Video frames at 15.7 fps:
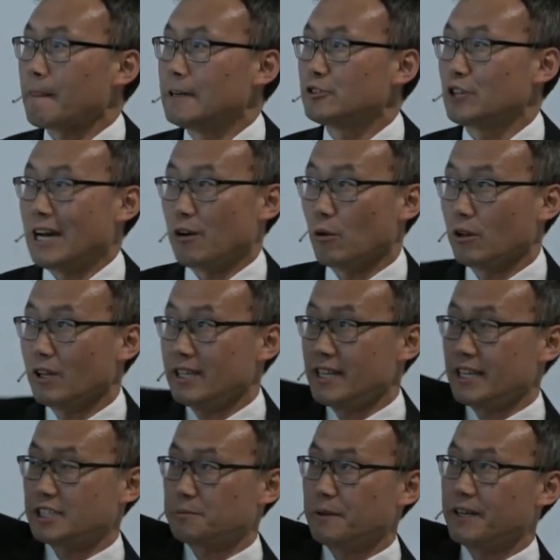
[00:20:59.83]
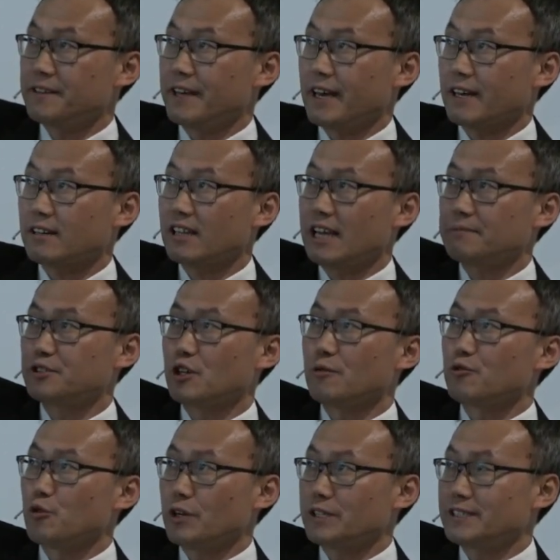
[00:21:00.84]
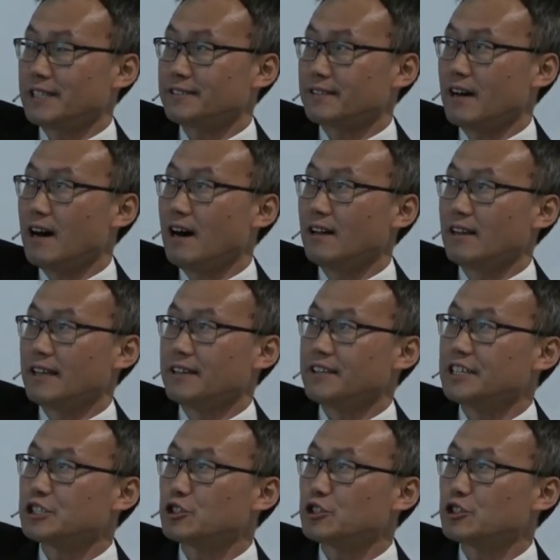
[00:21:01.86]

So I already explained that collapse of USSR and